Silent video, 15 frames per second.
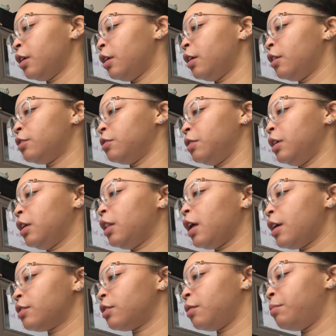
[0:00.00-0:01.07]
So
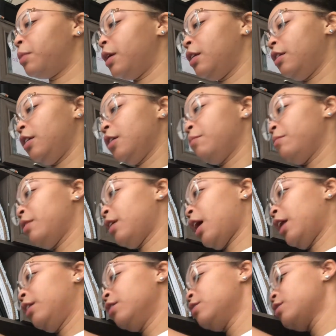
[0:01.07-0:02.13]
in-class compendium,
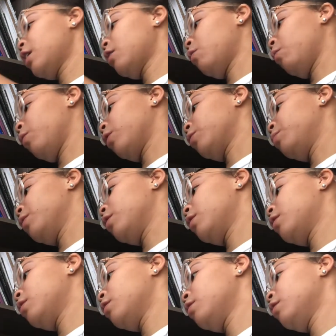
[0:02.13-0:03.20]
it looks like a
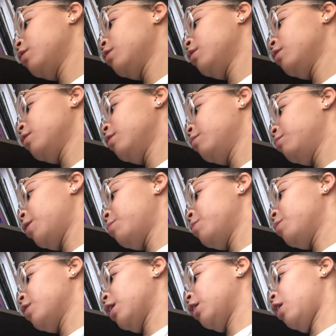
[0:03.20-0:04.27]
workbook. Maybe
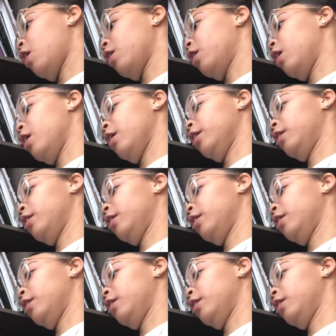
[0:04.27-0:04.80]
when I log on,